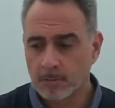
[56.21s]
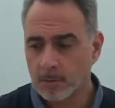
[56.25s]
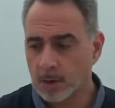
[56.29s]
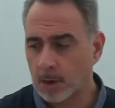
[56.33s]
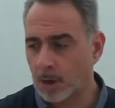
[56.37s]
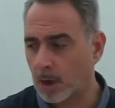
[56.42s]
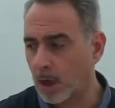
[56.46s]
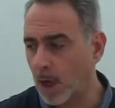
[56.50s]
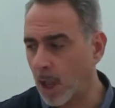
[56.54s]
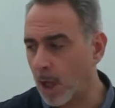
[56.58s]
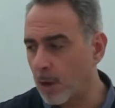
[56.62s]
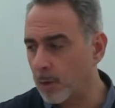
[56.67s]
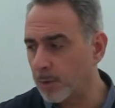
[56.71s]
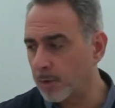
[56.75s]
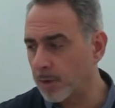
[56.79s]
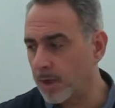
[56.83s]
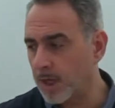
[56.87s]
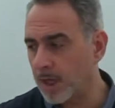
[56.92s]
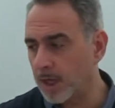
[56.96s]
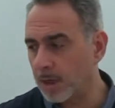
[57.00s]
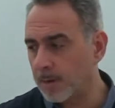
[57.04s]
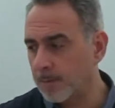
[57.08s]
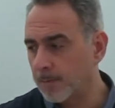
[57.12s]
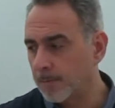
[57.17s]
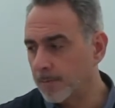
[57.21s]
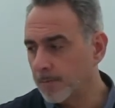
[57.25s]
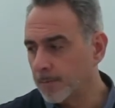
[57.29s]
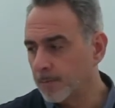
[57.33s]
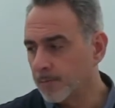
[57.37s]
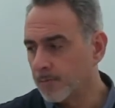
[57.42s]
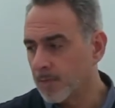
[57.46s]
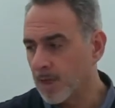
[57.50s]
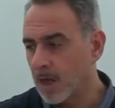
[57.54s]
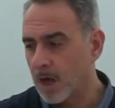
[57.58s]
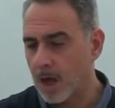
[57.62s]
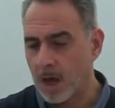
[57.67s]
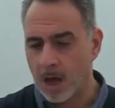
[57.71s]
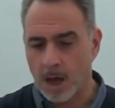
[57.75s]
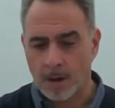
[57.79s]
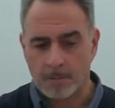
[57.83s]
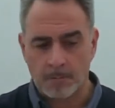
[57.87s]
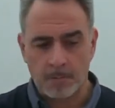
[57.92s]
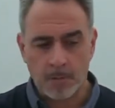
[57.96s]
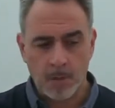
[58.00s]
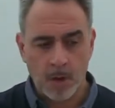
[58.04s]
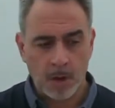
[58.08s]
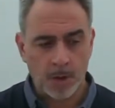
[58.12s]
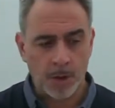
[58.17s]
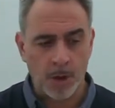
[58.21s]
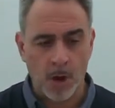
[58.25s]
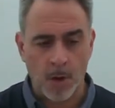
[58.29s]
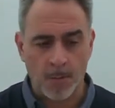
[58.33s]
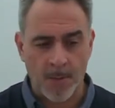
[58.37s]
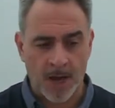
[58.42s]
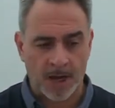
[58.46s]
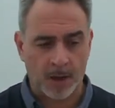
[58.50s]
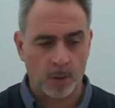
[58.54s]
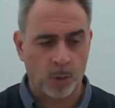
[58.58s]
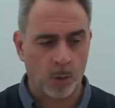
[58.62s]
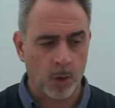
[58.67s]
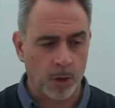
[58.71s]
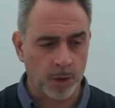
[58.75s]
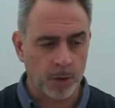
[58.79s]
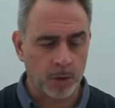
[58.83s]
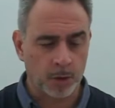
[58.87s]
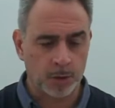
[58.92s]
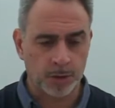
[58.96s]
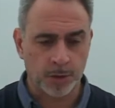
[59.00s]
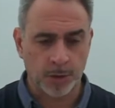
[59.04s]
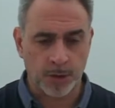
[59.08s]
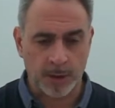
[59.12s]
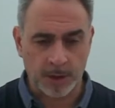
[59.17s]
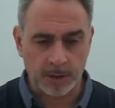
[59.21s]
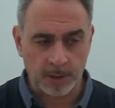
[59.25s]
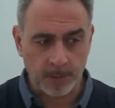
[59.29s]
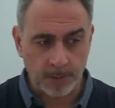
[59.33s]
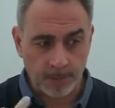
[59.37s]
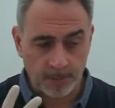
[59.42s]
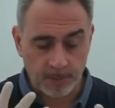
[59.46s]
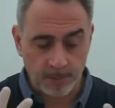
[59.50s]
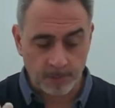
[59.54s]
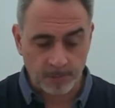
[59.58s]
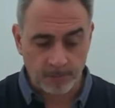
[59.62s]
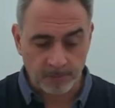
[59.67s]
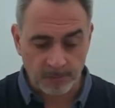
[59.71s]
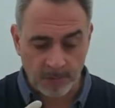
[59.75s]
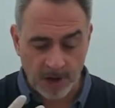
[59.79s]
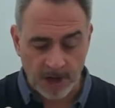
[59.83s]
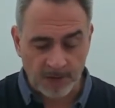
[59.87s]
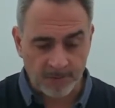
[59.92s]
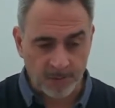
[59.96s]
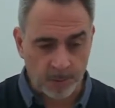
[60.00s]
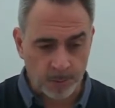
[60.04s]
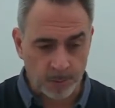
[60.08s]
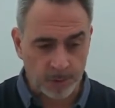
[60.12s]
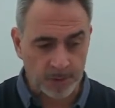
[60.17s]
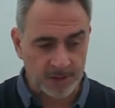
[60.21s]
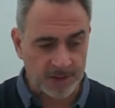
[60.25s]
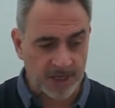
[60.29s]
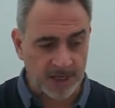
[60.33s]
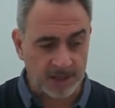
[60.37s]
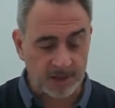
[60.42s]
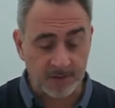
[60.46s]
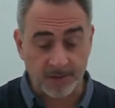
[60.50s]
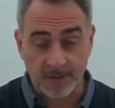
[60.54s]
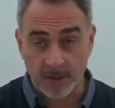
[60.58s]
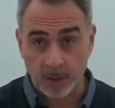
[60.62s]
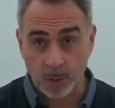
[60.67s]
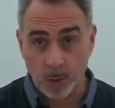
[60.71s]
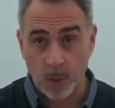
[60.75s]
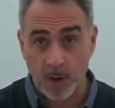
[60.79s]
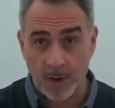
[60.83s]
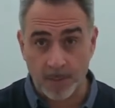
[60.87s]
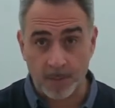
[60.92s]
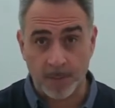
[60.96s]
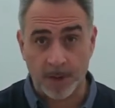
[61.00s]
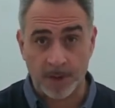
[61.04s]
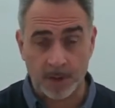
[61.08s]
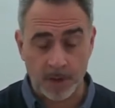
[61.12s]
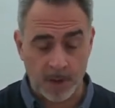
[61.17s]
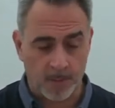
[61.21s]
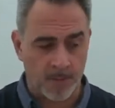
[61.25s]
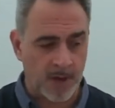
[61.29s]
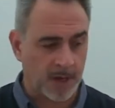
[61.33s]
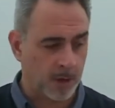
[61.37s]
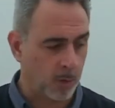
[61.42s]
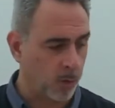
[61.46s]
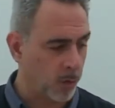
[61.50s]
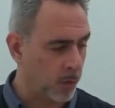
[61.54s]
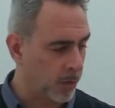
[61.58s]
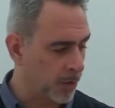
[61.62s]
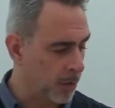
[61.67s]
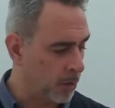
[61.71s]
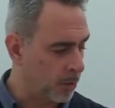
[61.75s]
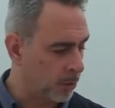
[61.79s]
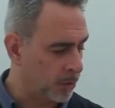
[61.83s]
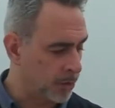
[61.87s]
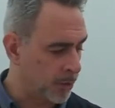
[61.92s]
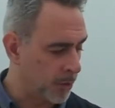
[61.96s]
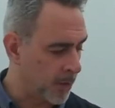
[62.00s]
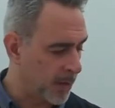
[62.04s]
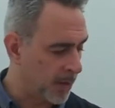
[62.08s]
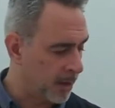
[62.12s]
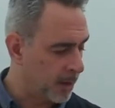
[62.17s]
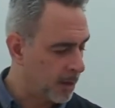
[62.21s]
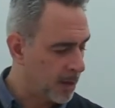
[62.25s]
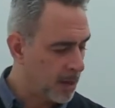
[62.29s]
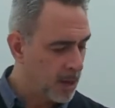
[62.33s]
clothing, no matter what you're doing, the relevant protective equipment, no matter what you're doing.